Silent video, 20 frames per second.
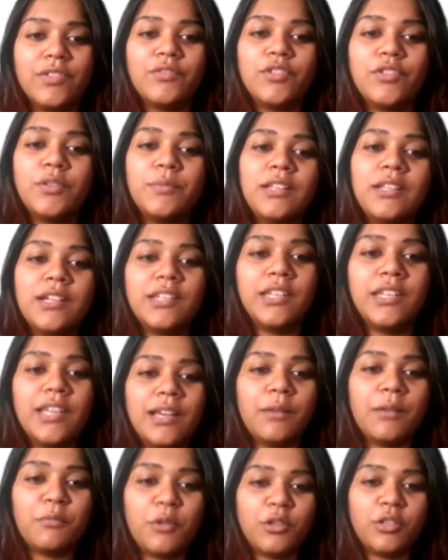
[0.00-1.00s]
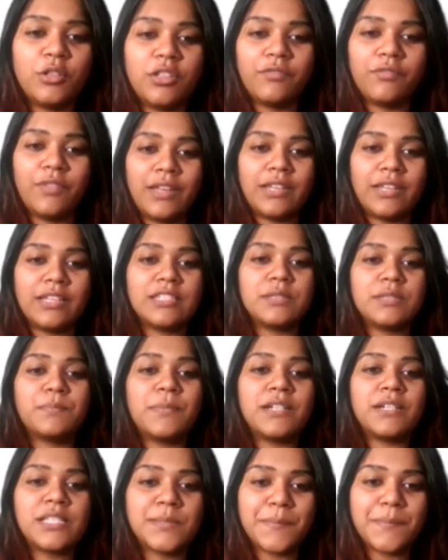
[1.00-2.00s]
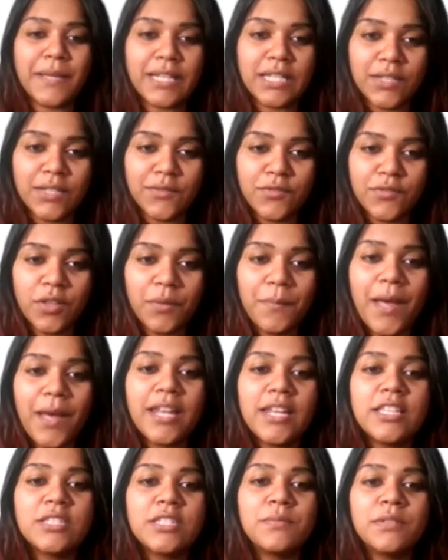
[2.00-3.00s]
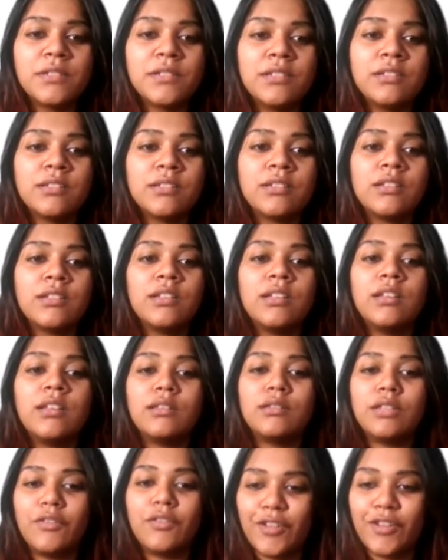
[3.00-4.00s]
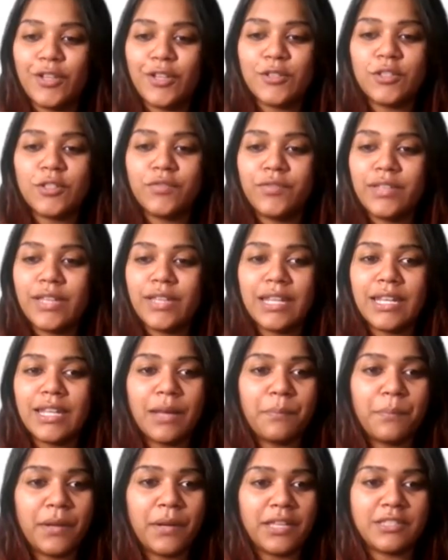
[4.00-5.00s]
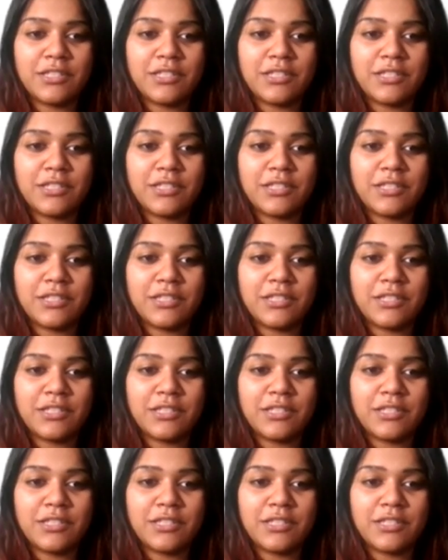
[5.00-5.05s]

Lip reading: We would be learning about the various perspectives of management, the philosophy and the